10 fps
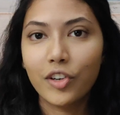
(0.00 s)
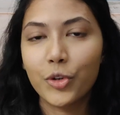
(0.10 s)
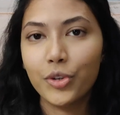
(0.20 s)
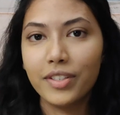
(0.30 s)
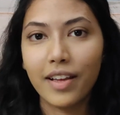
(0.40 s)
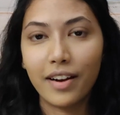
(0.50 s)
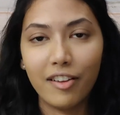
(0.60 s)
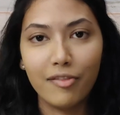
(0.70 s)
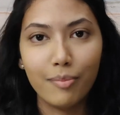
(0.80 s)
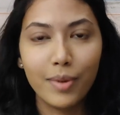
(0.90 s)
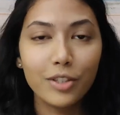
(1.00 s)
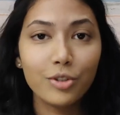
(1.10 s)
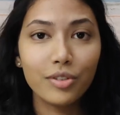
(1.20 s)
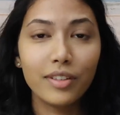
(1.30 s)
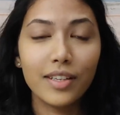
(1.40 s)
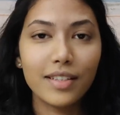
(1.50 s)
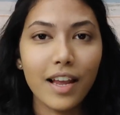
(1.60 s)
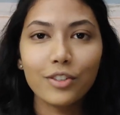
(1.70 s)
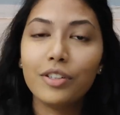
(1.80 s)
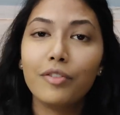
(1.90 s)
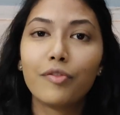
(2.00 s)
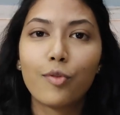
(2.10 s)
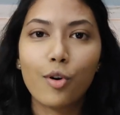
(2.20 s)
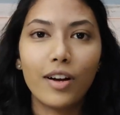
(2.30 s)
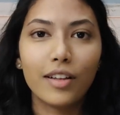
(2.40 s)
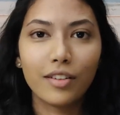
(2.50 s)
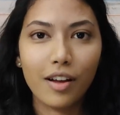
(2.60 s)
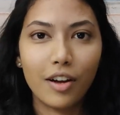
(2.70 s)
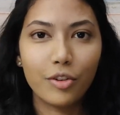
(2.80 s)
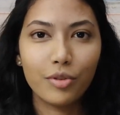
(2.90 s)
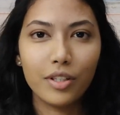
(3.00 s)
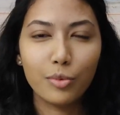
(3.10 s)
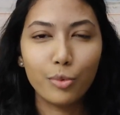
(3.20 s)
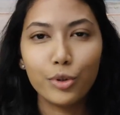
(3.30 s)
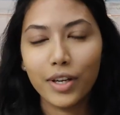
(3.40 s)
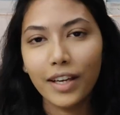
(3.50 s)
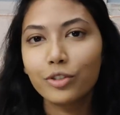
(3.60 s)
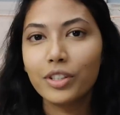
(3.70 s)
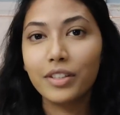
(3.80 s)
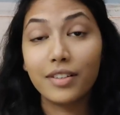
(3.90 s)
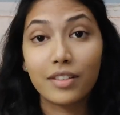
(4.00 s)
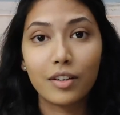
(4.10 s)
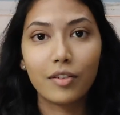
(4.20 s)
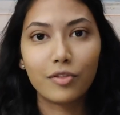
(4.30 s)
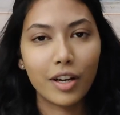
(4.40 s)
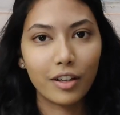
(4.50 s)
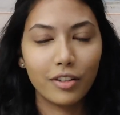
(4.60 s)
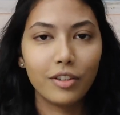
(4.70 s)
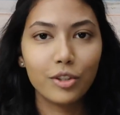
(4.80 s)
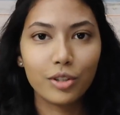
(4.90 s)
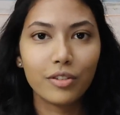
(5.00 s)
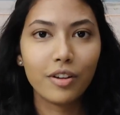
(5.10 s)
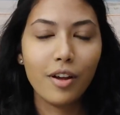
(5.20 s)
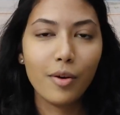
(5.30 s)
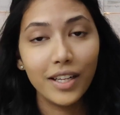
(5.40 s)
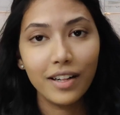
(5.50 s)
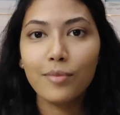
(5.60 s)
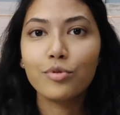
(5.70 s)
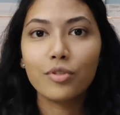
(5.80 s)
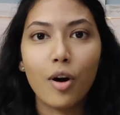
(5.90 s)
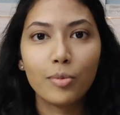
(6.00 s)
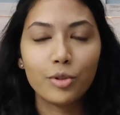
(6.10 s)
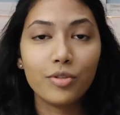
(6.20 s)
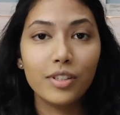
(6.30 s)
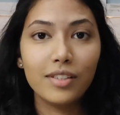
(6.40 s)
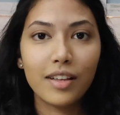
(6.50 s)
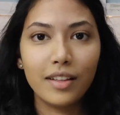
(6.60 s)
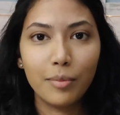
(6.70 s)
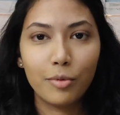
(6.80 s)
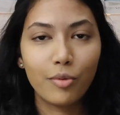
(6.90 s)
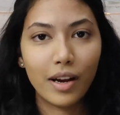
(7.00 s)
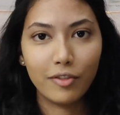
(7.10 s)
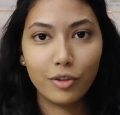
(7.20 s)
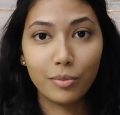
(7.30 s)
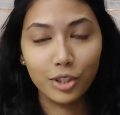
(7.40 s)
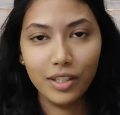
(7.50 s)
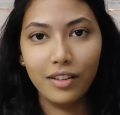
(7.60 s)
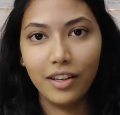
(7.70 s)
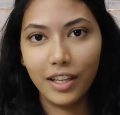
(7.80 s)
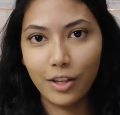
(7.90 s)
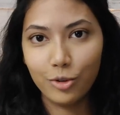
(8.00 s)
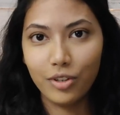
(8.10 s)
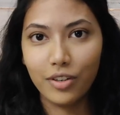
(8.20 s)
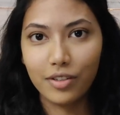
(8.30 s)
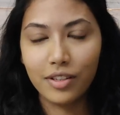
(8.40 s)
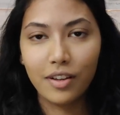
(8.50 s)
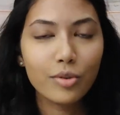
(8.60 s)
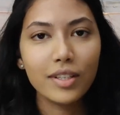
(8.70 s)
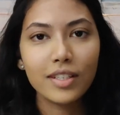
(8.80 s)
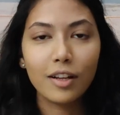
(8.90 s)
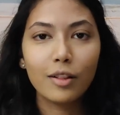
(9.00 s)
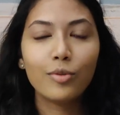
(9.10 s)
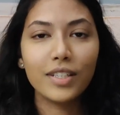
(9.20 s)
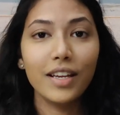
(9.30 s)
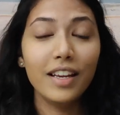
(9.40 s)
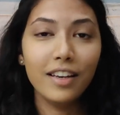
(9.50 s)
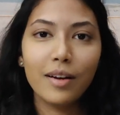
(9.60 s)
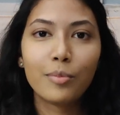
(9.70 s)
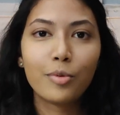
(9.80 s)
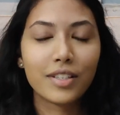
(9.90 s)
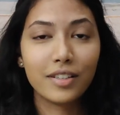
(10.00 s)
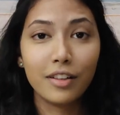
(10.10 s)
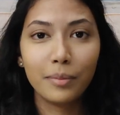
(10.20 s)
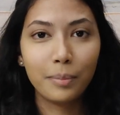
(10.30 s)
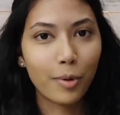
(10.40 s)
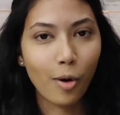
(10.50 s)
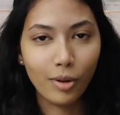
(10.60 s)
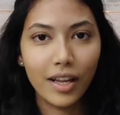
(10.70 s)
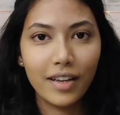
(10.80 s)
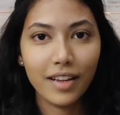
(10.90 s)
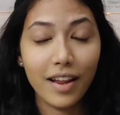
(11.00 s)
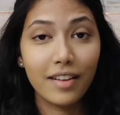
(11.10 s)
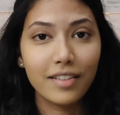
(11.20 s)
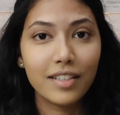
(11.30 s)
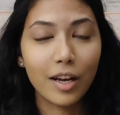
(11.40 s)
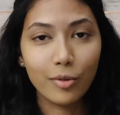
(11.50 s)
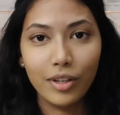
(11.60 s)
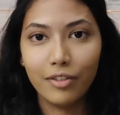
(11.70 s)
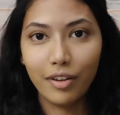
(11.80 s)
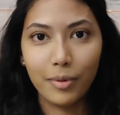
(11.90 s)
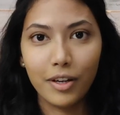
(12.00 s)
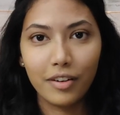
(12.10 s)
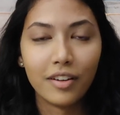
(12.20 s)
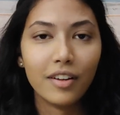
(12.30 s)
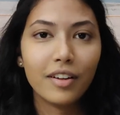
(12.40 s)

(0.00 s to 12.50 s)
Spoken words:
countries that I've mentioned, there's actually four other countries which actually deserve recognition when it comes to the opportunities that they provide for machine learning engineers. So this includes India, Brazil, Poland, and Saudi Arabia.